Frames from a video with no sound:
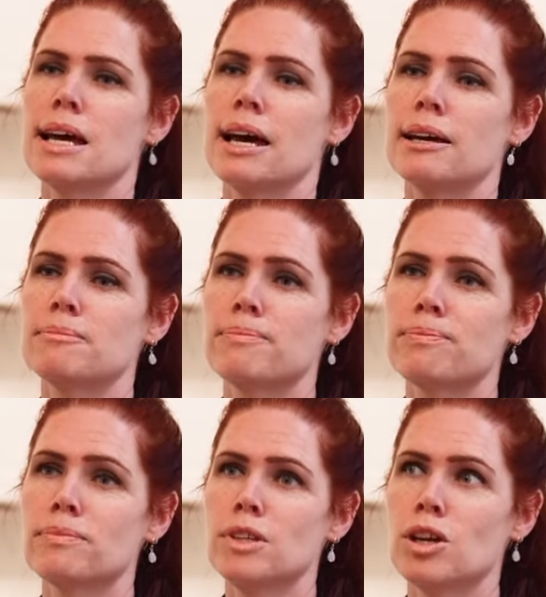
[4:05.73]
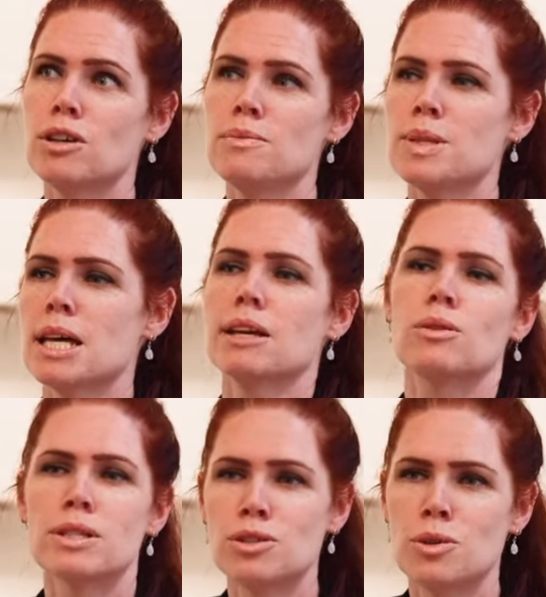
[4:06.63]
You know, Sally
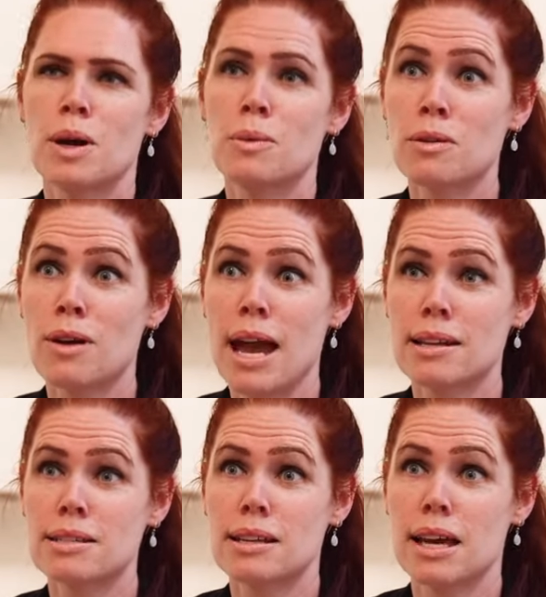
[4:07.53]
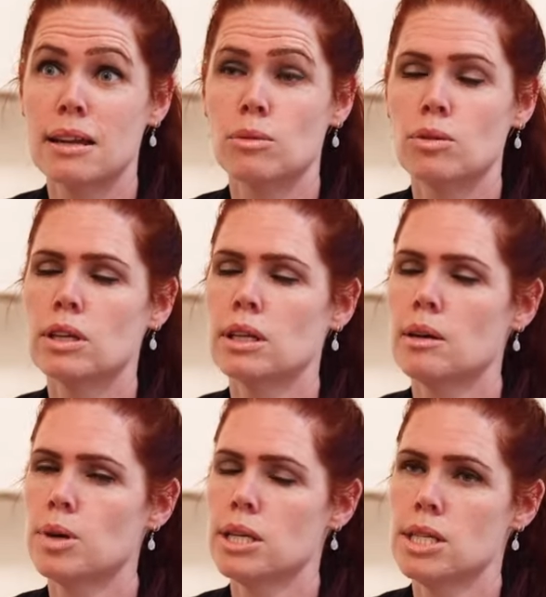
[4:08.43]
always knew where we were at, and we
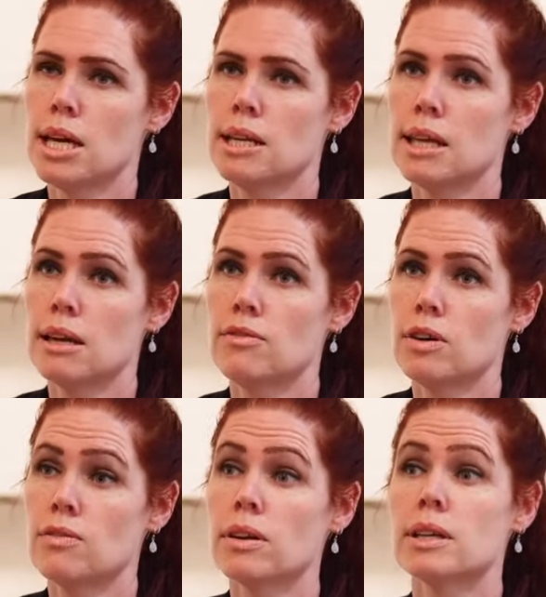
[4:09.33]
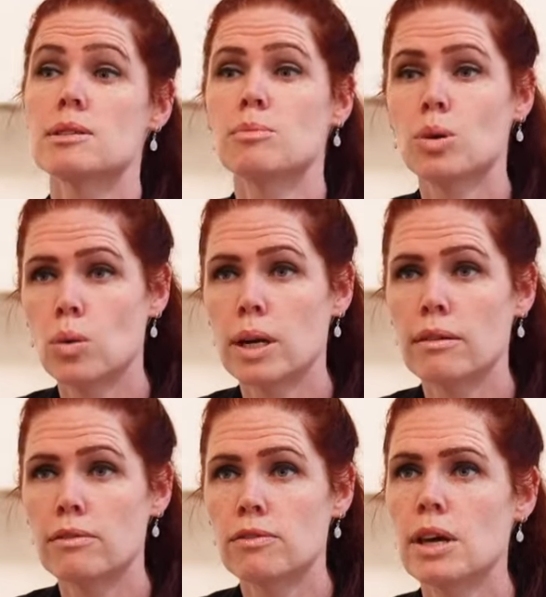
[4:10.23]
really appreciated that. It felt very
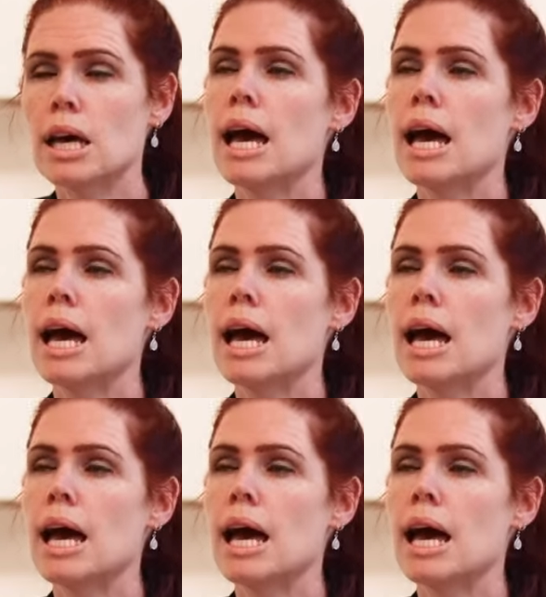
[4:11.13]
supportive.